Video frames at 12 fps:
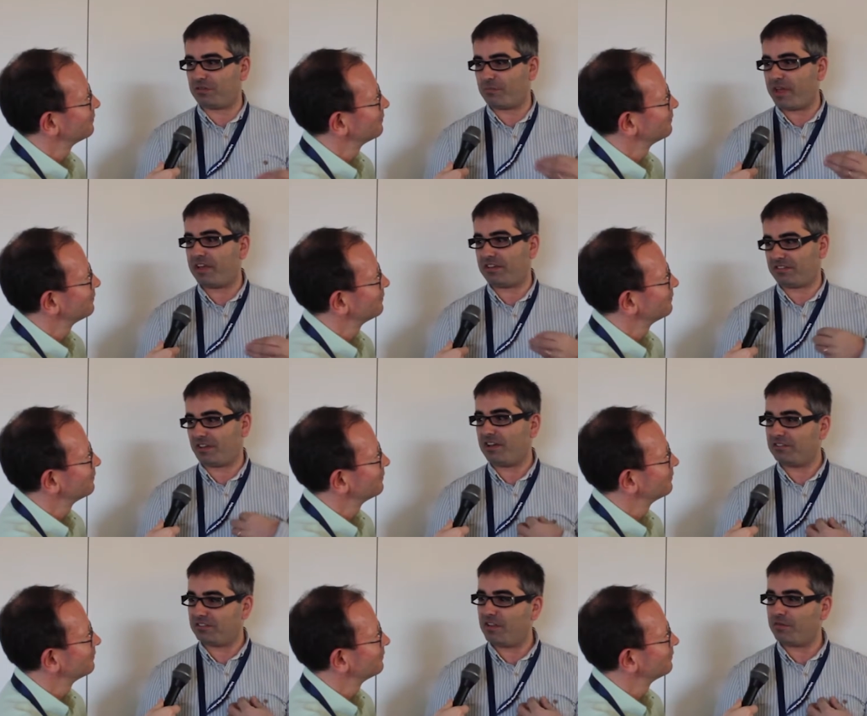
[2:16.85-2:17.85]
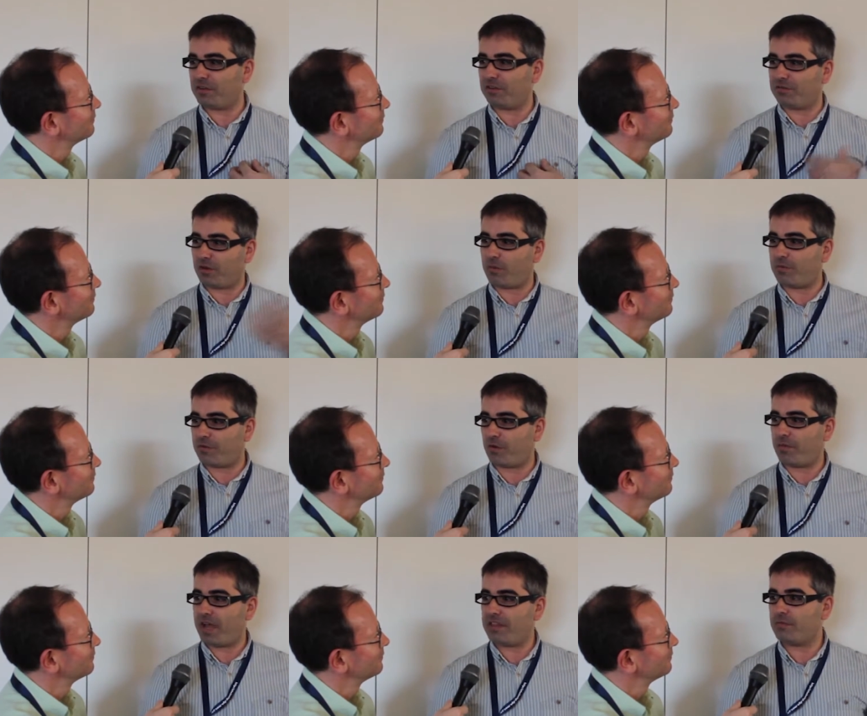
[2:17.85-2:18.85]
Speaker 1: makes us different from, from
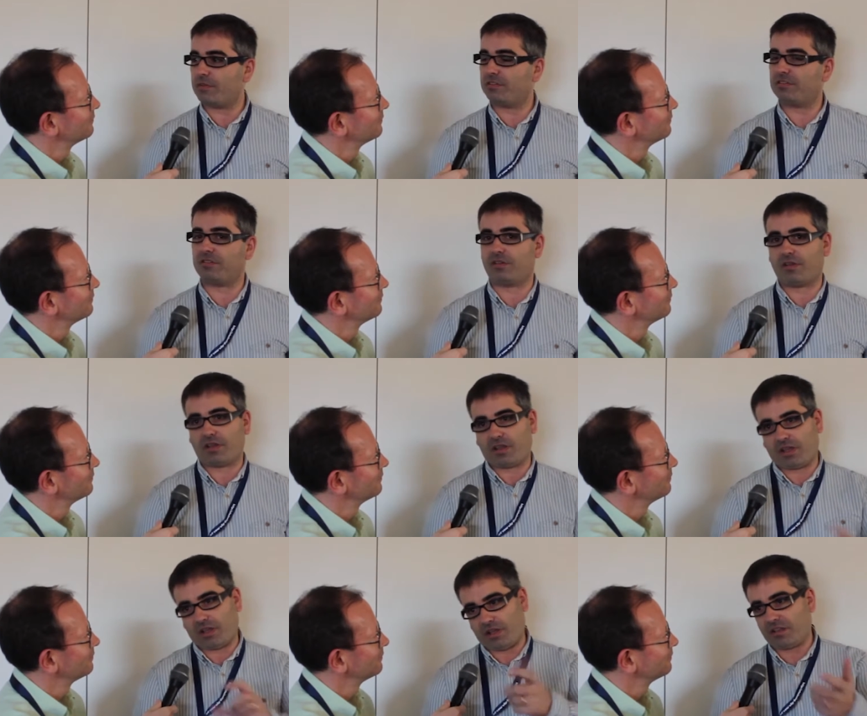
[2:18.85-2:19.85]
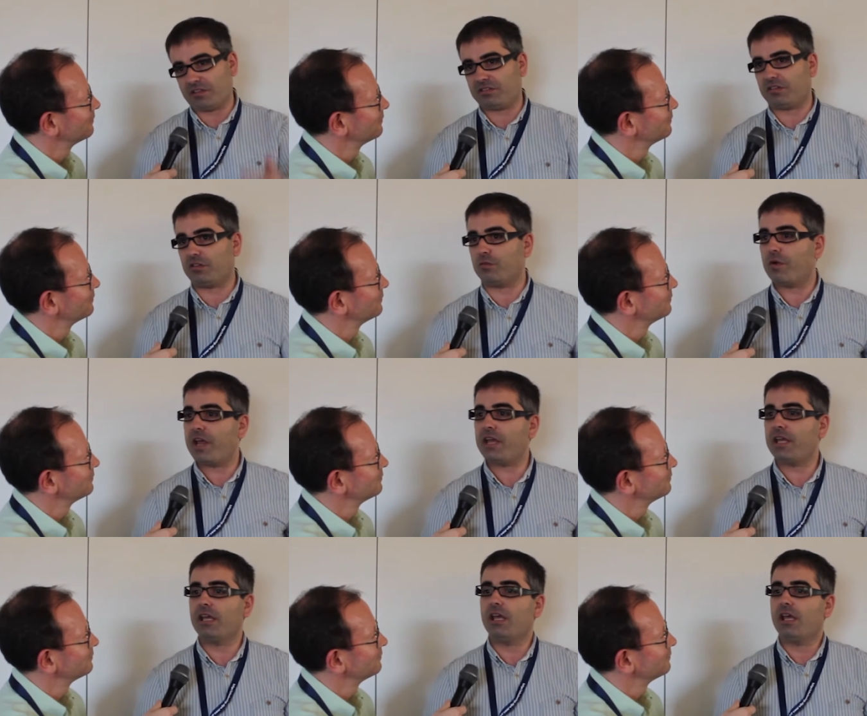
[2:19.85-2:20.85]
animals uh, in a certain way.
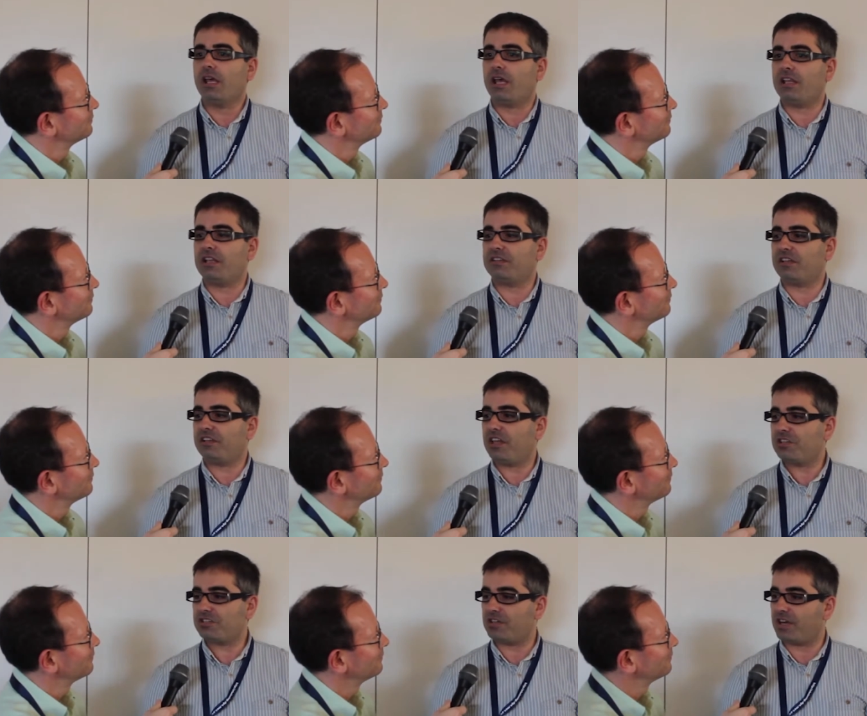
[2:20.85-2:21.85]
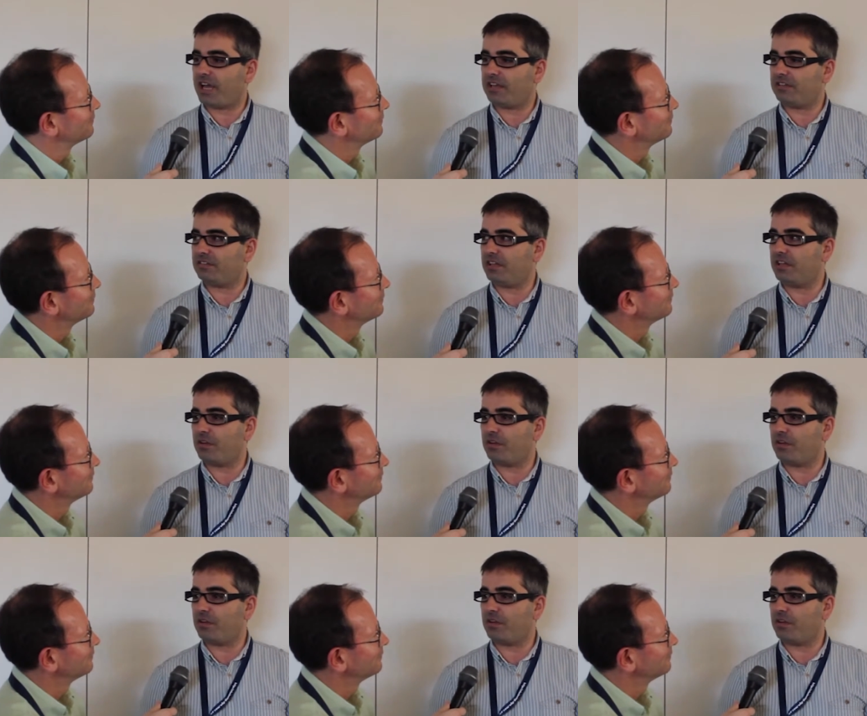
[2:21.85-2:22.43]
And as a teacher, I think